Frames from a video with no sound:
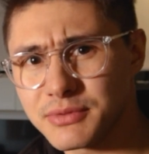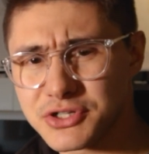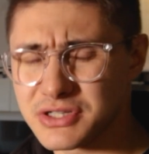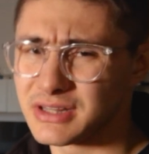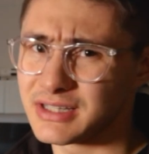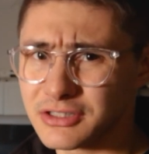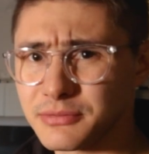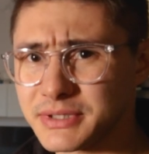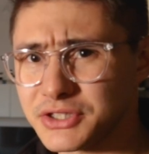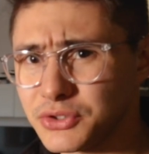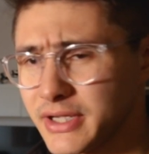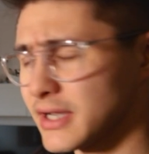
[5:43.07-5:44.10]
which is a little
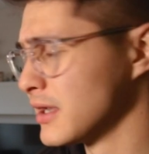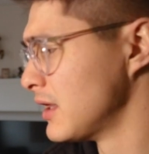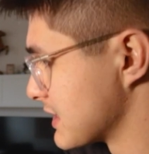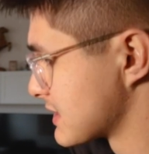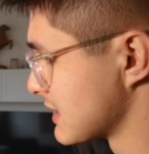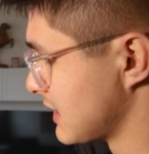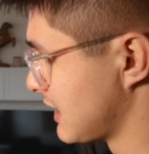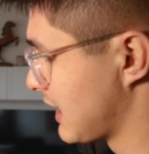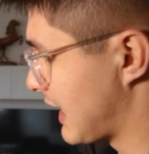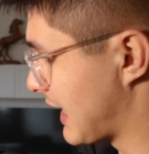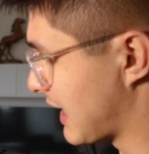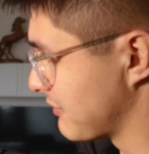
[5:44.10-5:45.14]
bit annoying because
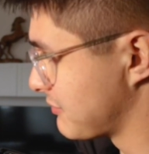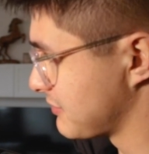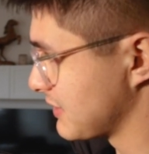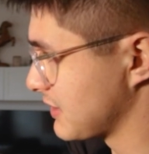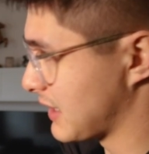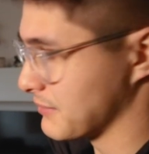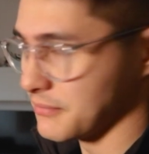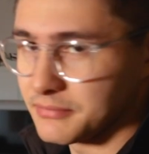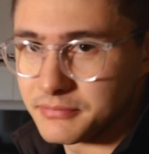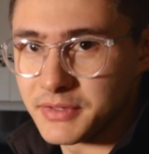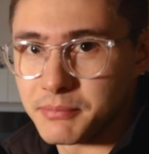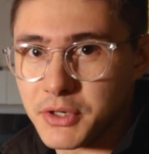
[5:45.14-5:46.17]

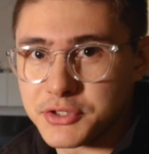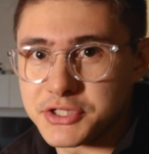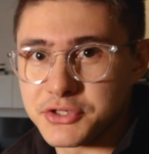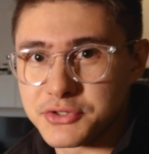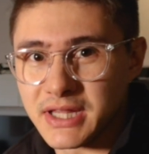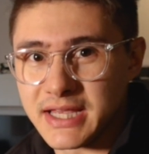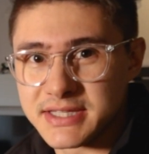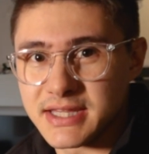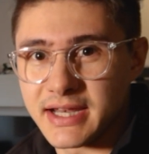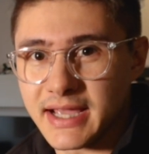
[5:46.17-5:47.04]
the most used lens that